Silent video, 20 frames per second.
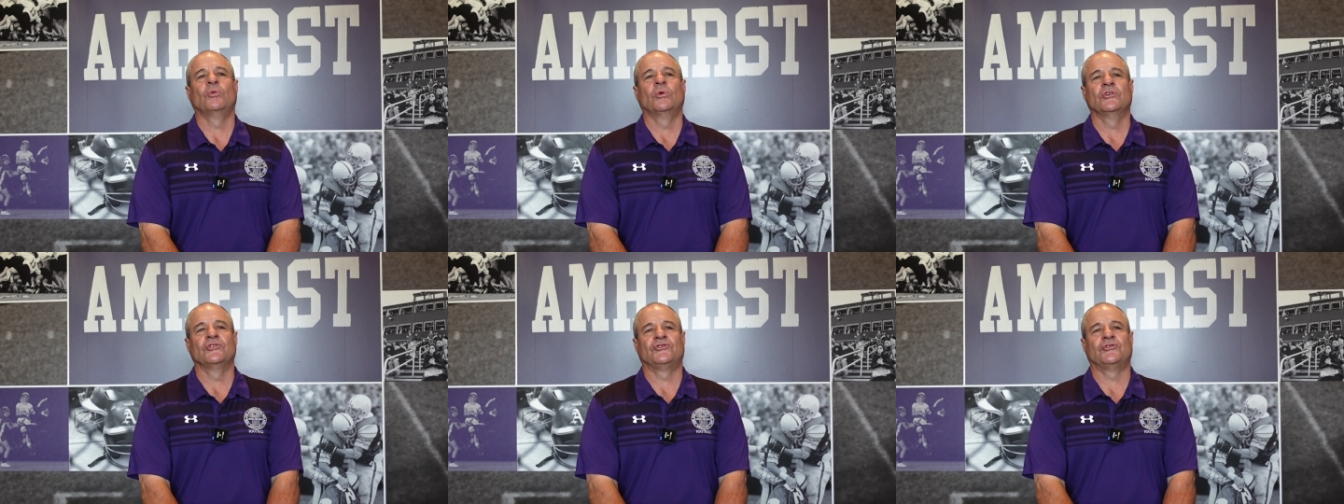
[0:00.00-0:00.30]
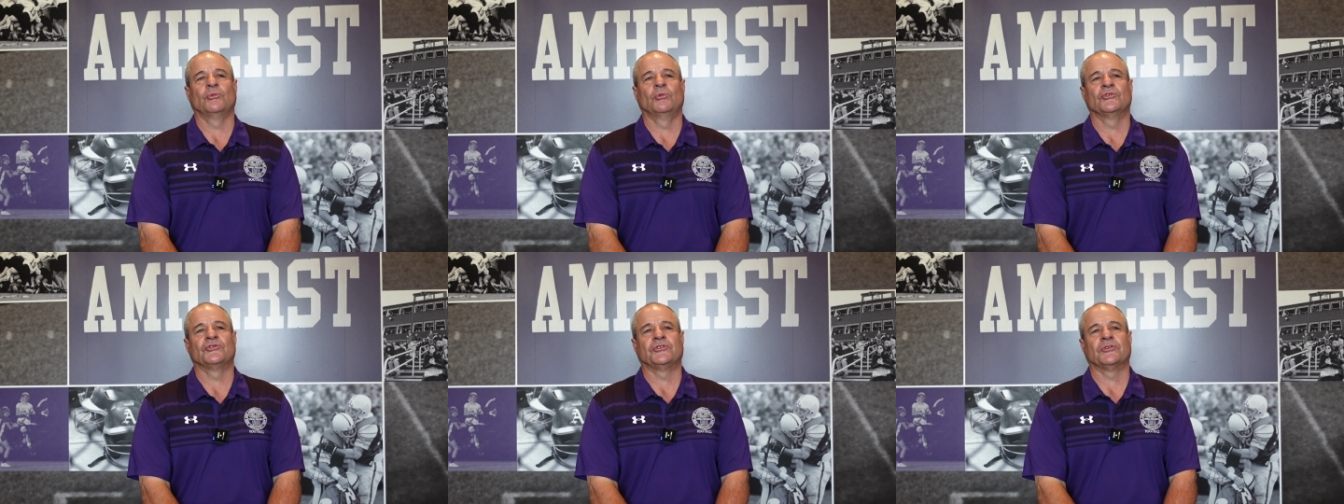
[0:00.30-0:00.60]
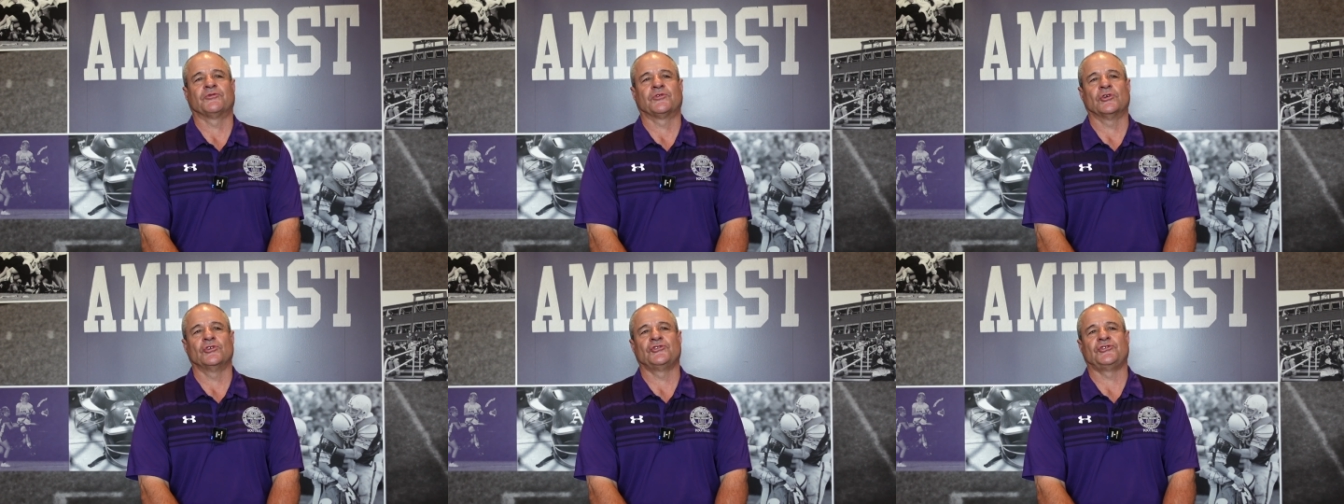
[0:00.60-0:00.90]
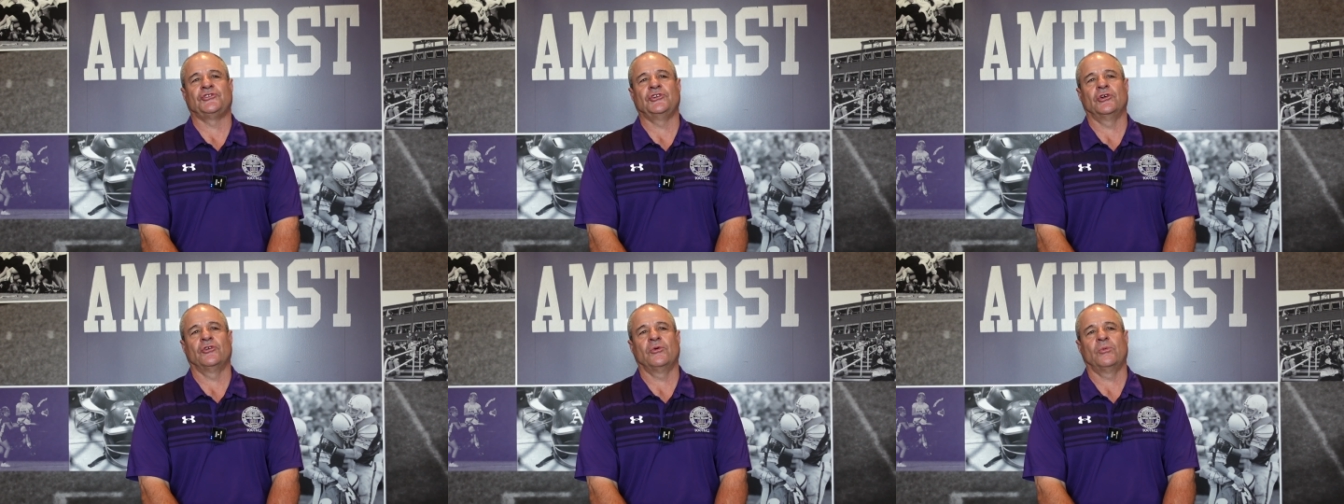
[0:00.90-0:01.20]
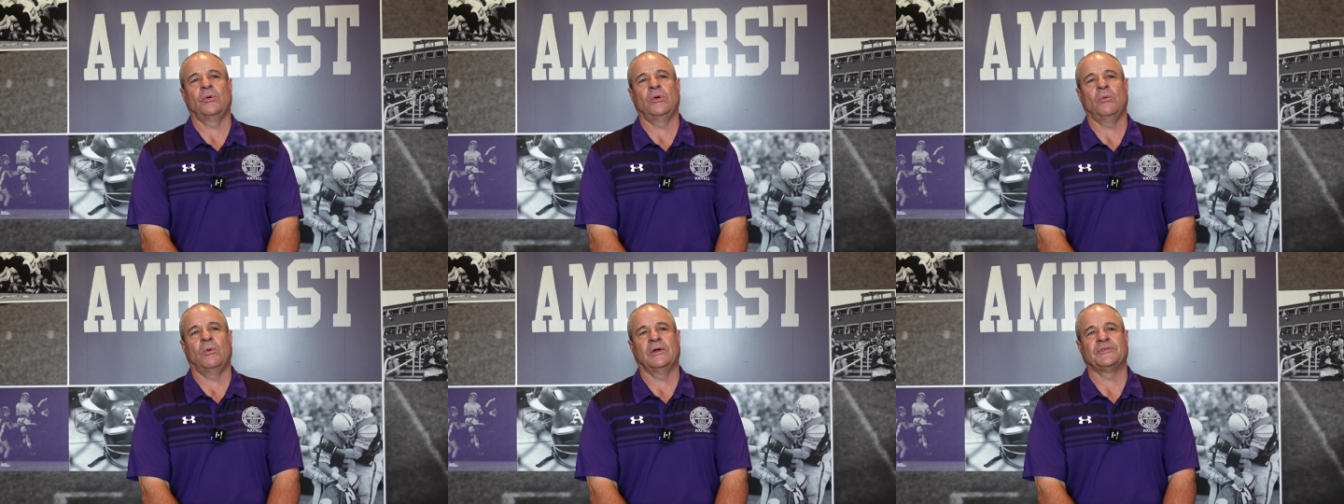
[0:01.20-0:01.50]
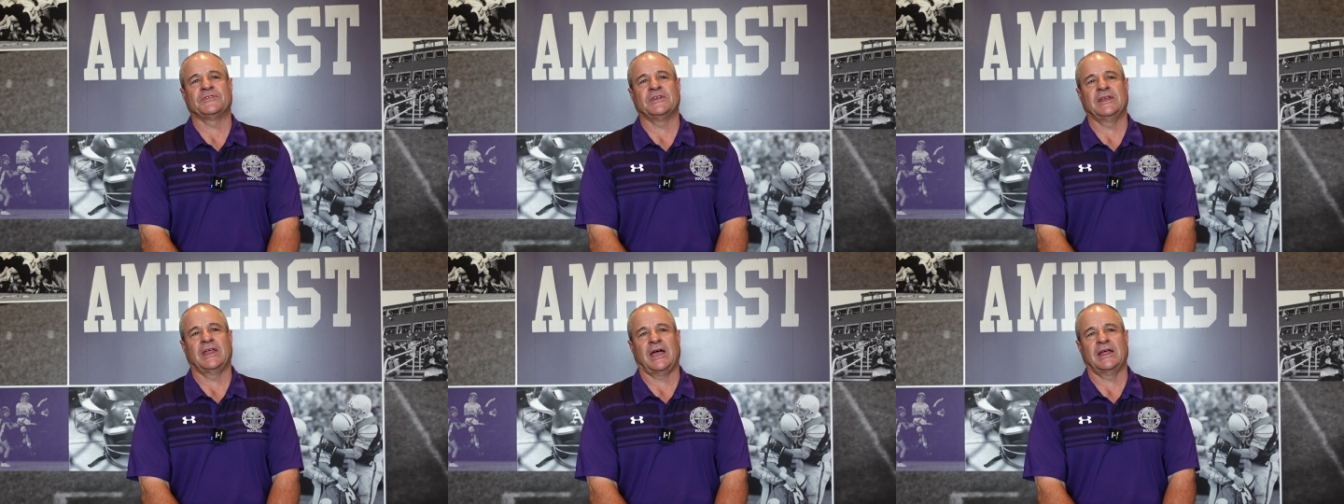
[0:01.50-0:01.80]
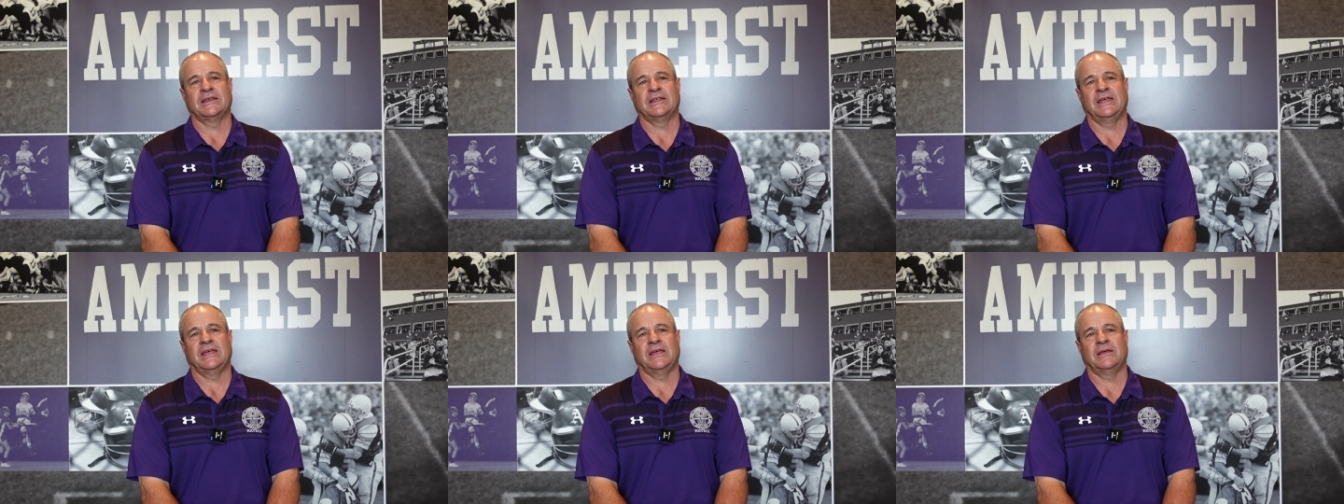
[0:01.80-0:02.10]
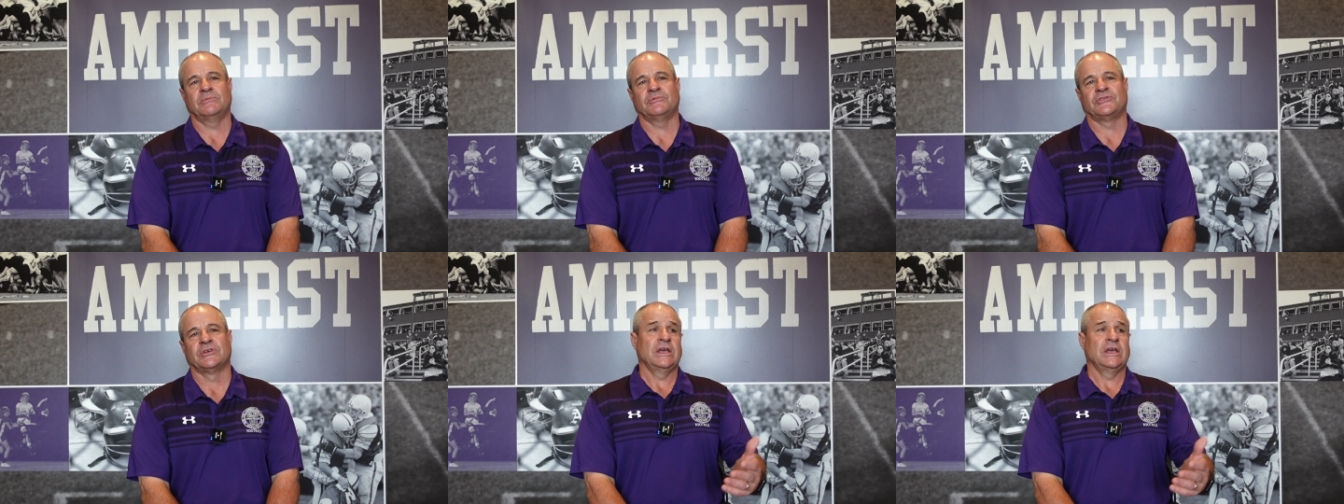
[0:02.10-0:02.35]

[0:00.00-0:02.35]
was the first year that we went to 9 games.